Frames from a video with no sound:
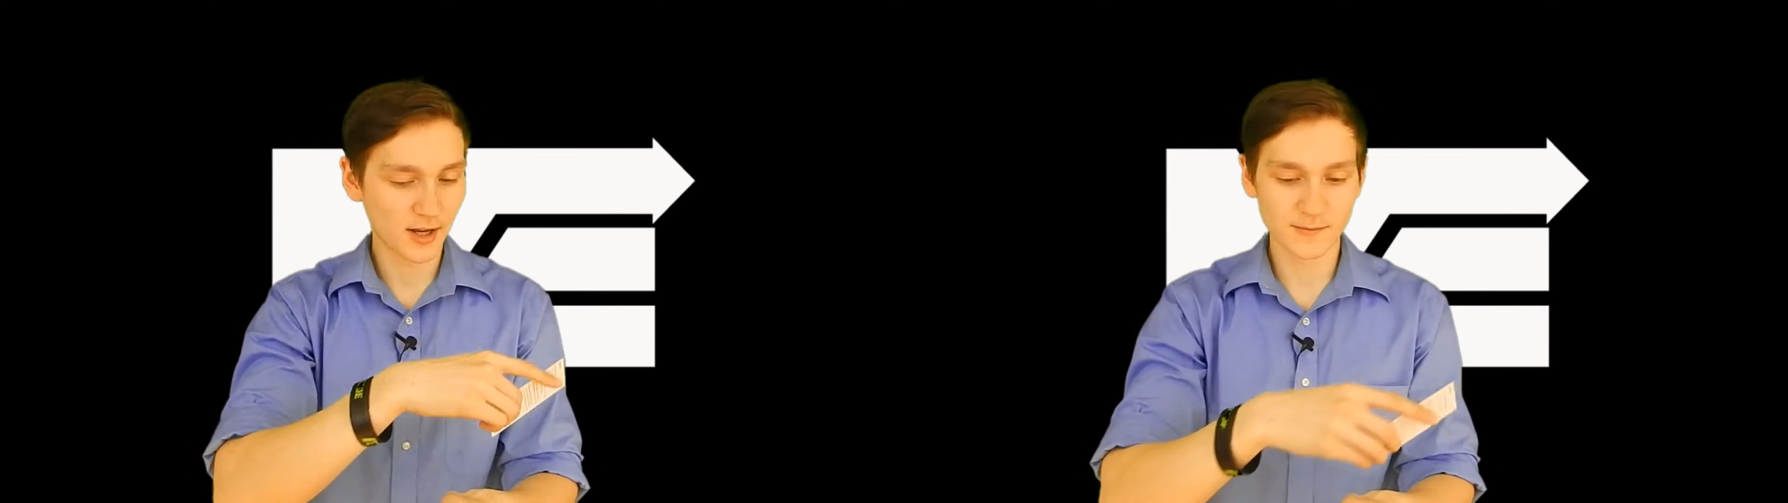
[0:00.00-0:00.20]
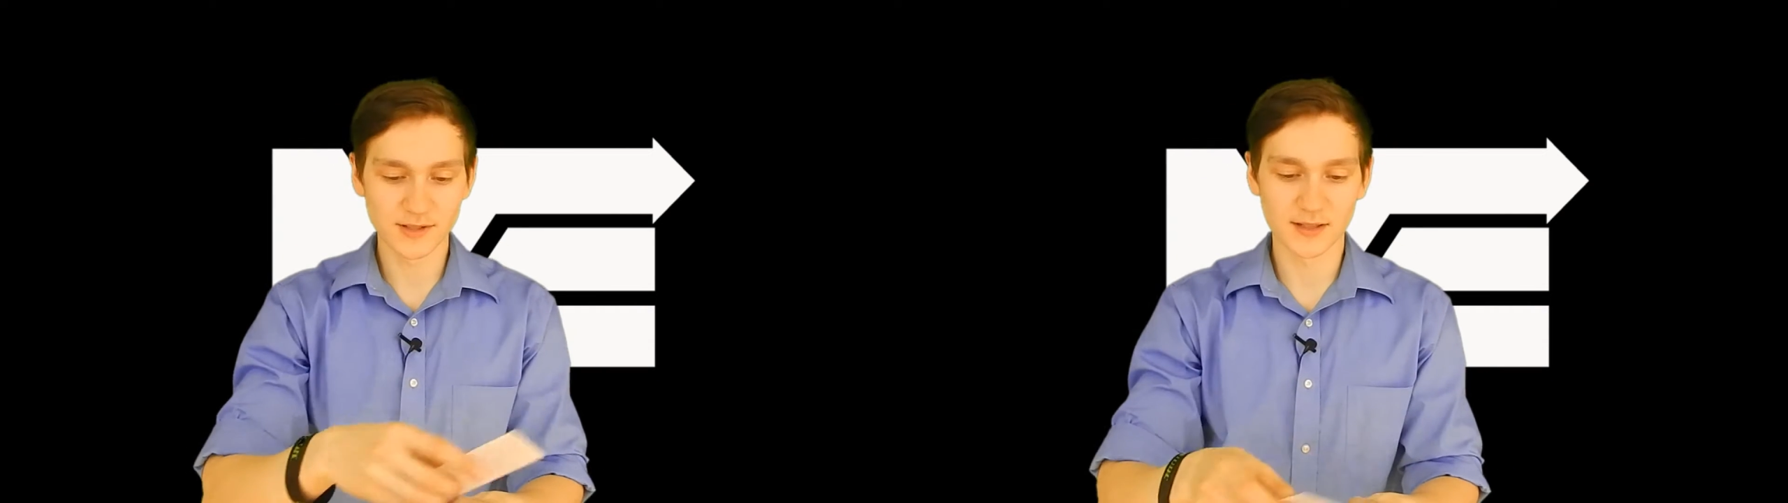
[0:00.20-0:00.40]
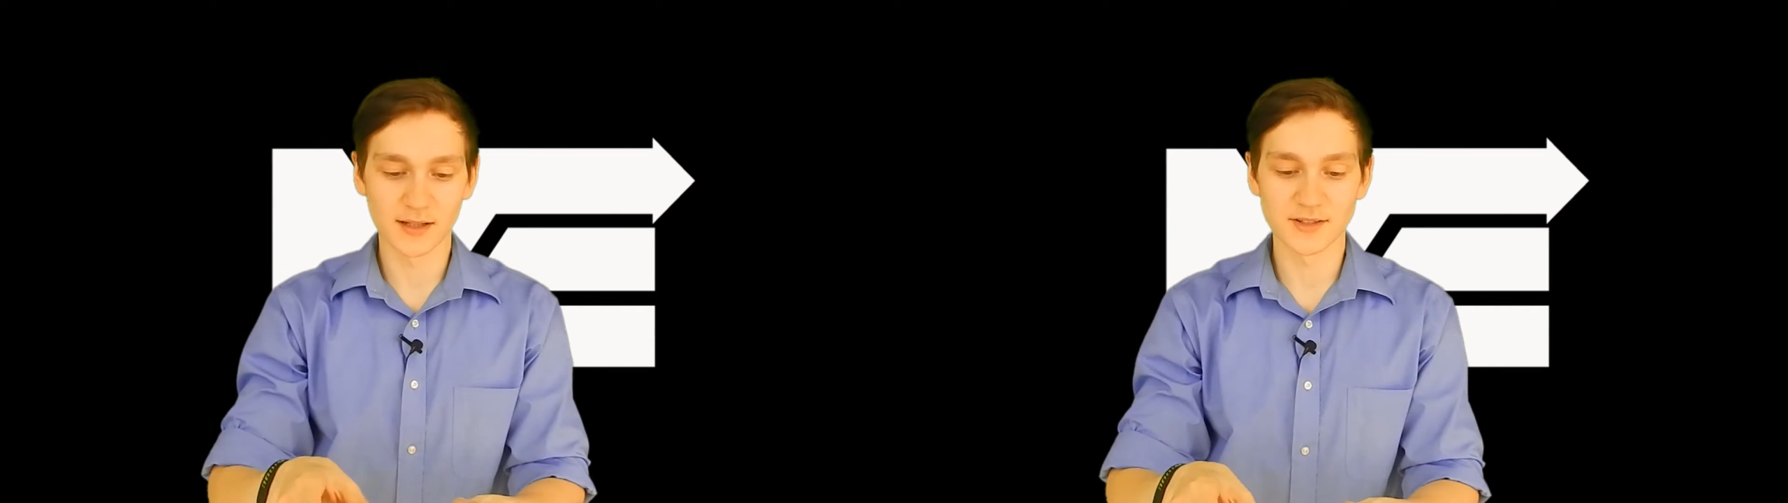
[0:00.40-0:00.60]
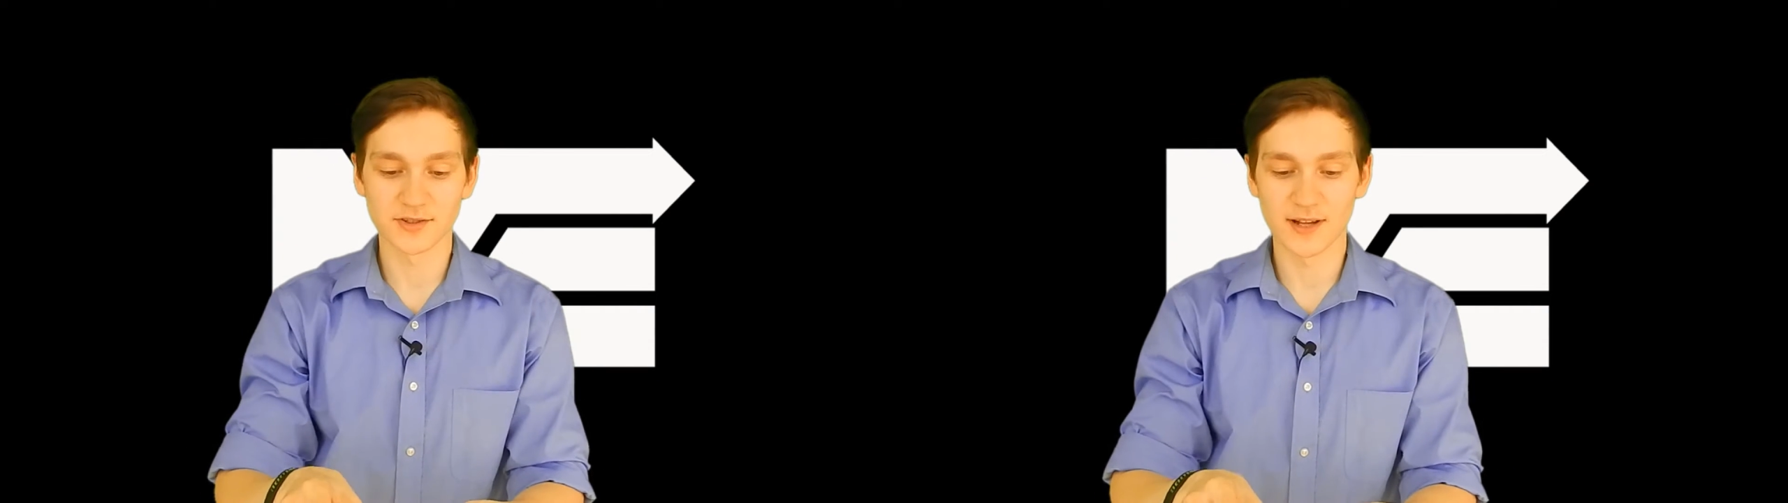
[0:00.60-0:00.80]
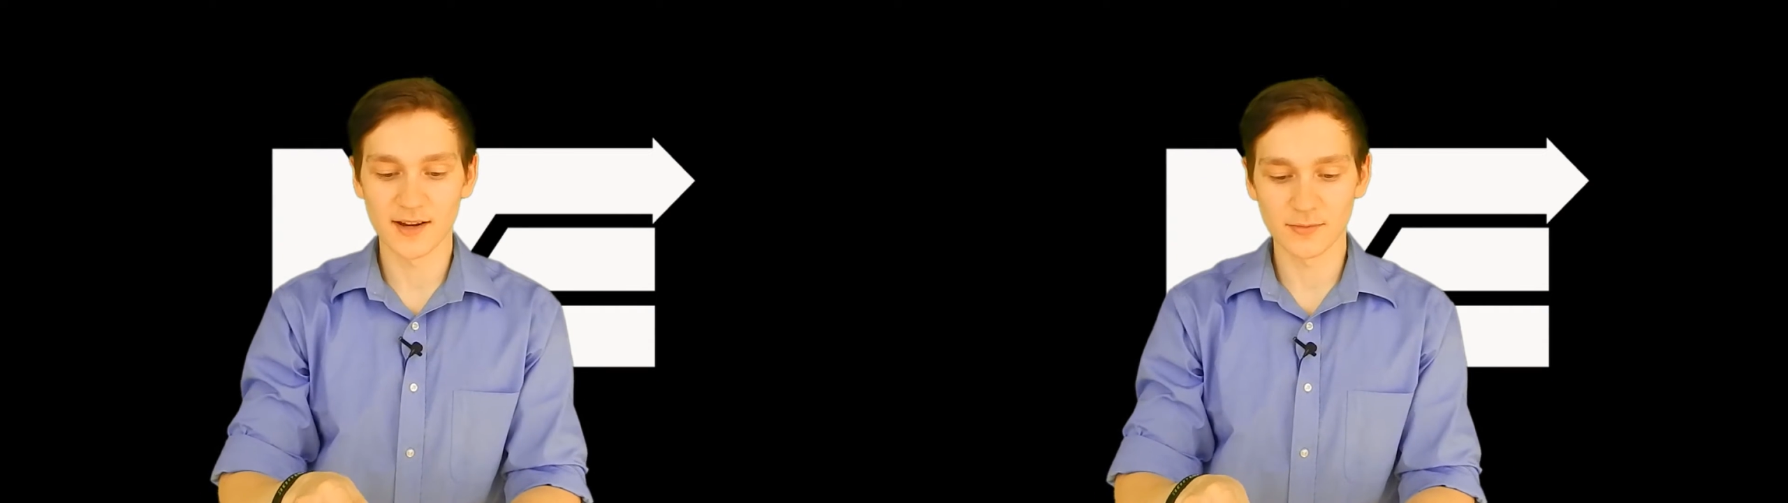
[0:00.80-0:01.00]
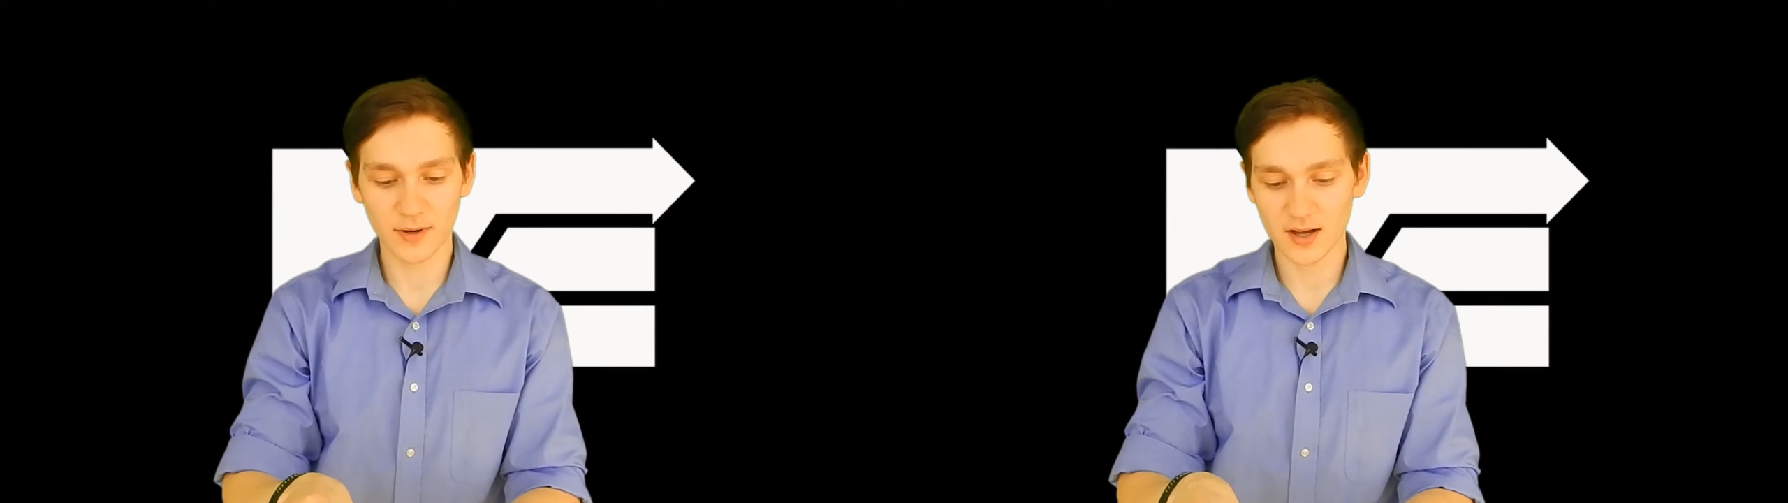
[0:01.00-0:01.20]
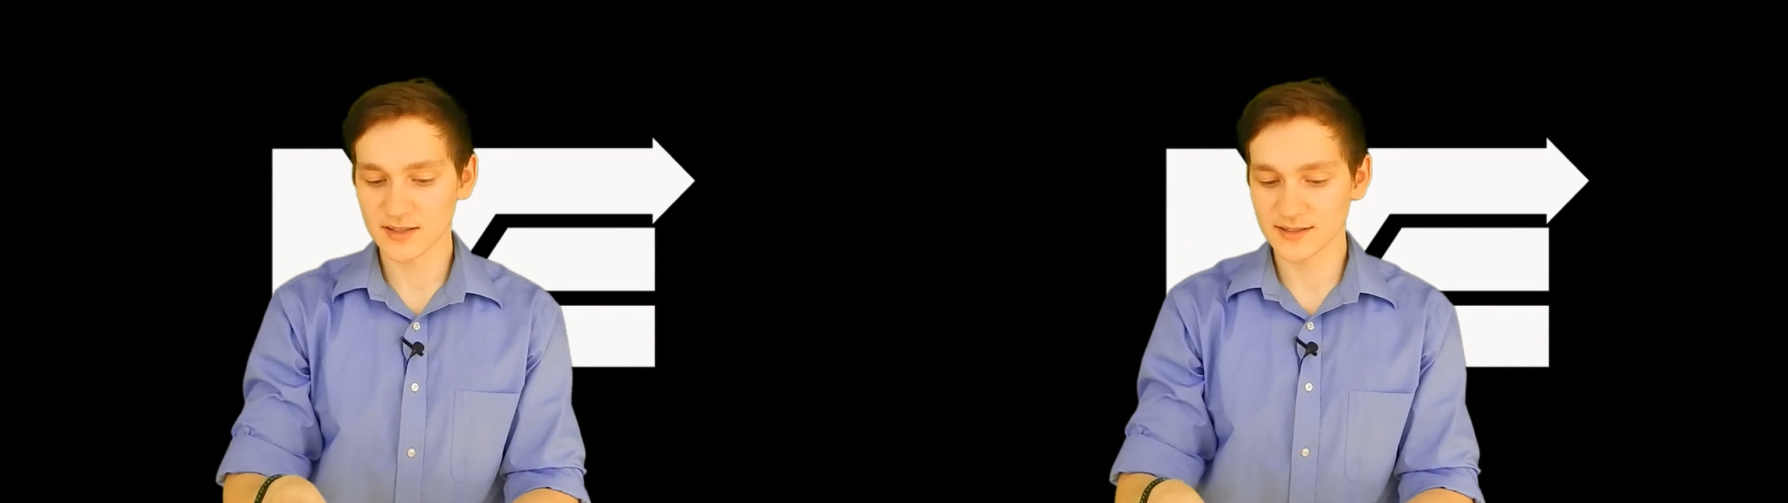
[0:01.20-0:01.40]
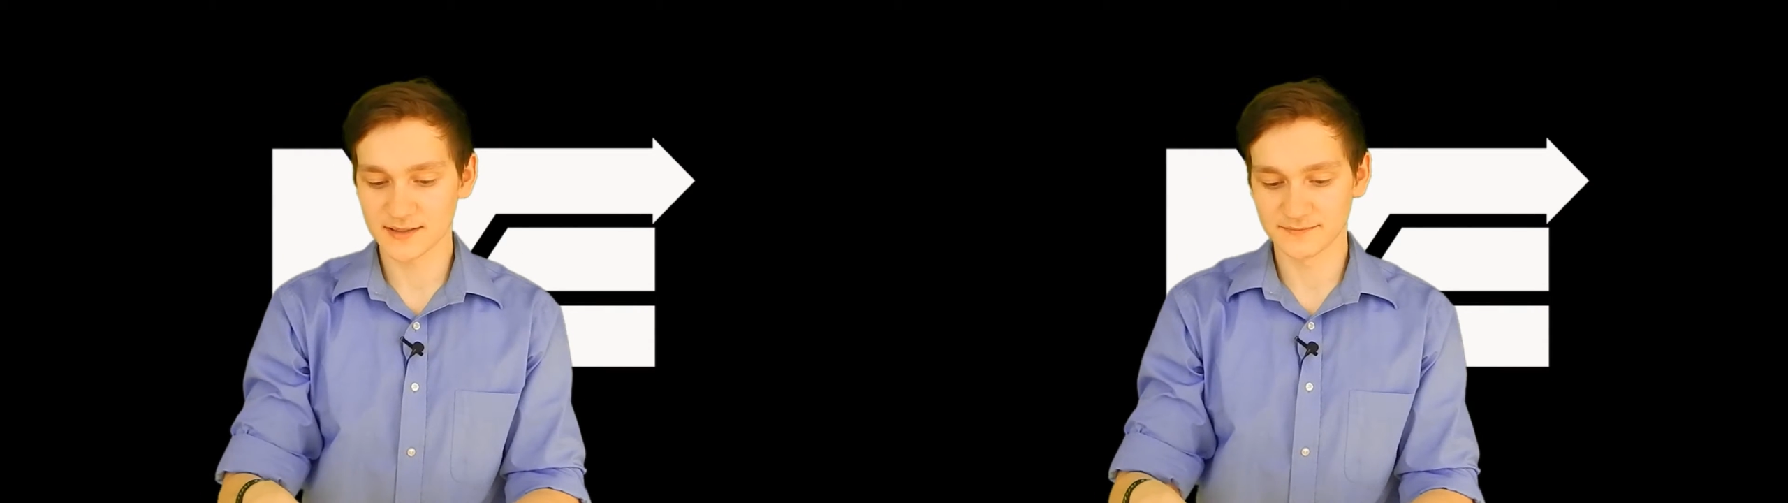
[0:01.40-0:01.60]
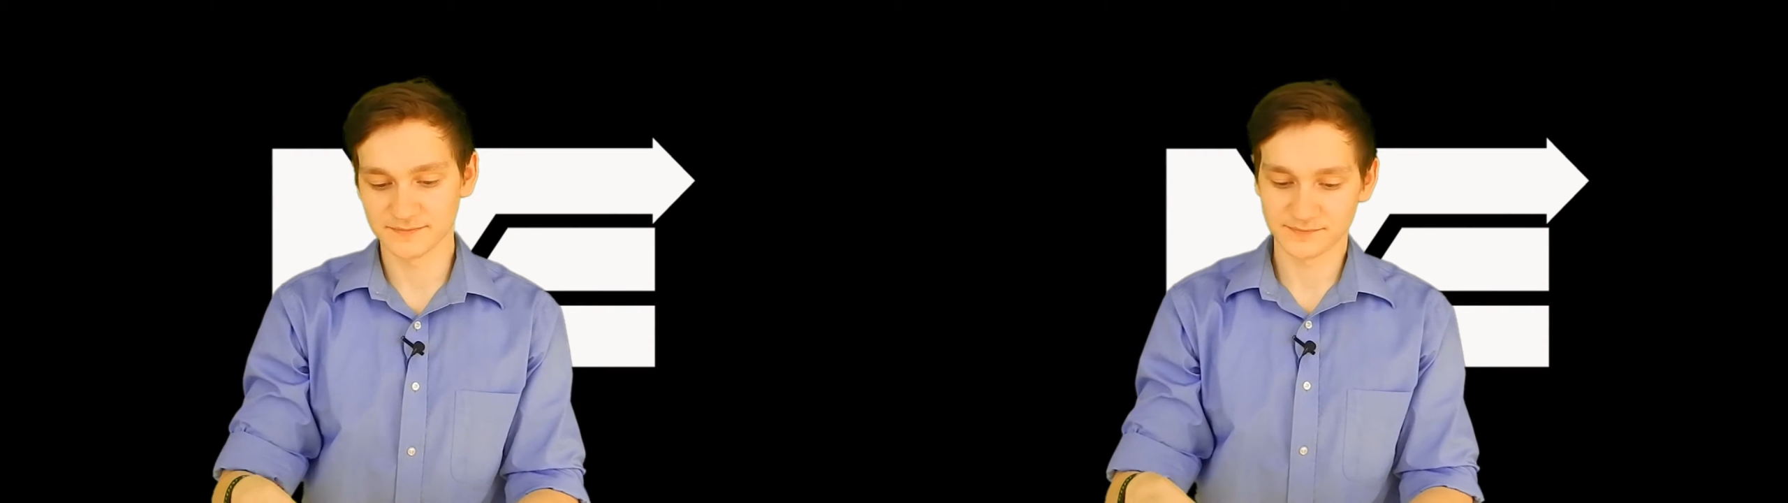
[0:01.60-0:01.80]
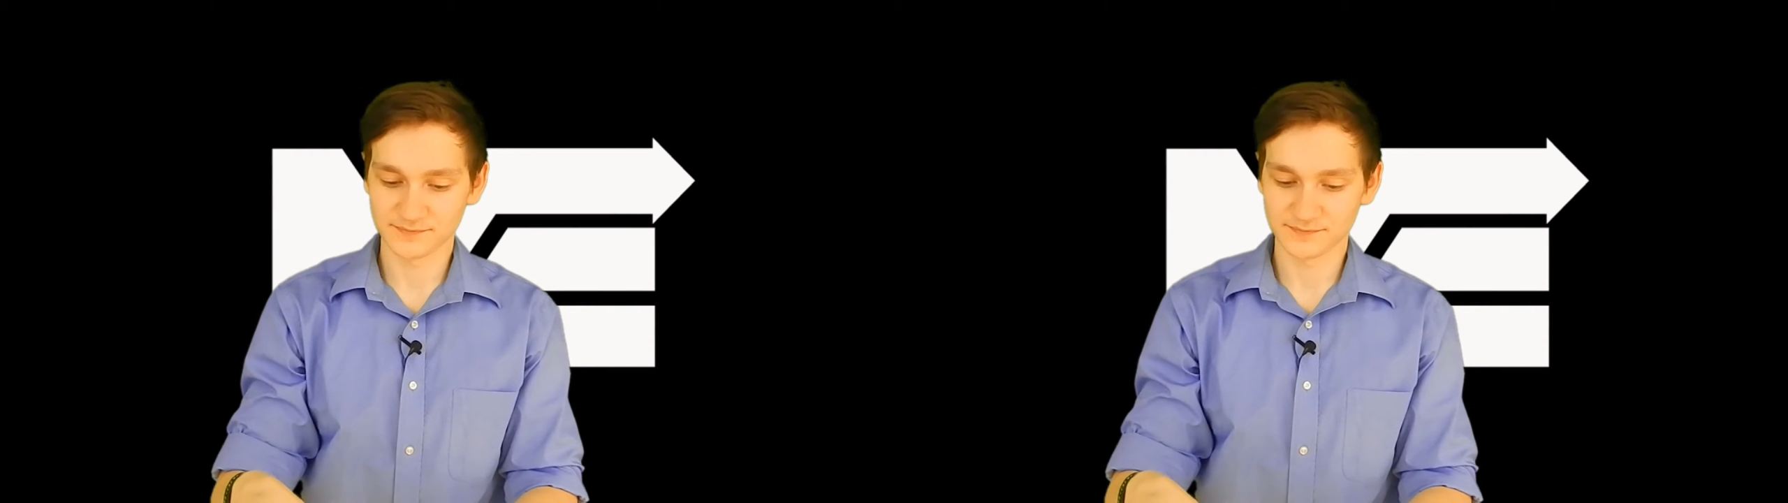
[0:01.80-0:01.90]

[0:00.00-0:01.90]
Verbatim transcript: comes in the Ledger Nano box,